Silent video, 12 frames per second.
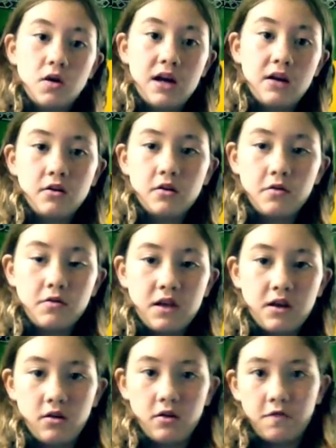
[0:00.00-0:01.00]
I don't know if
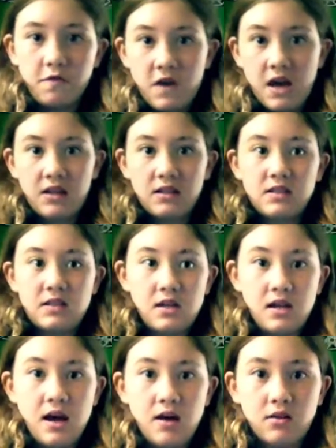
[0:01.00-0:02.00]
that'll affect
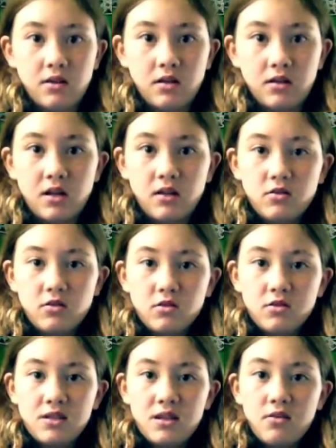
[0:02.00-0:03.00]
how the color
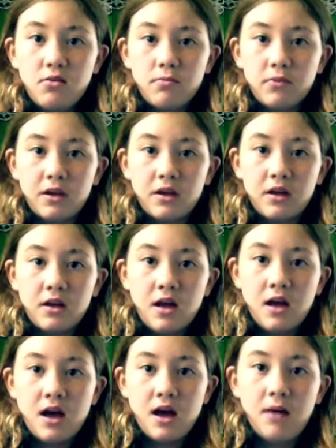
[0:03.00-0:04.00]
turns out, but
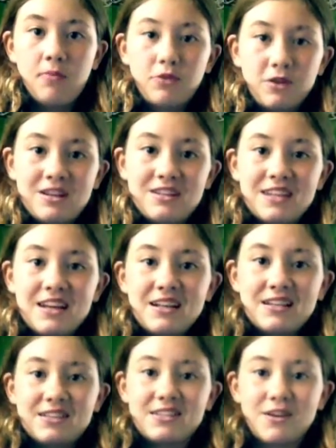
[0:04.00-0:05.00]
I'm pretty
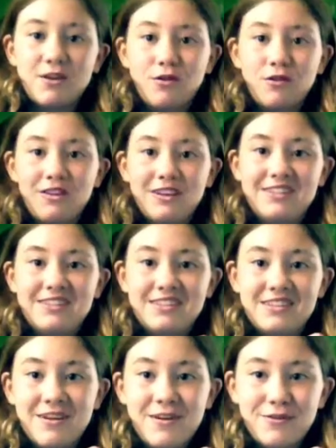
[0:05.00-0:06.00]
excited, so
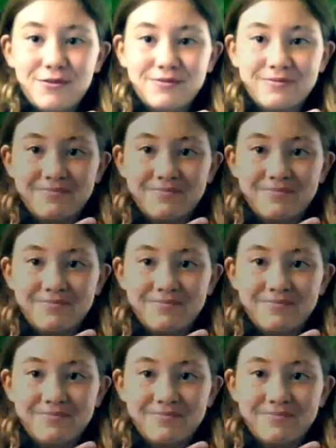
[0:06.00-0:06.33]
let's go.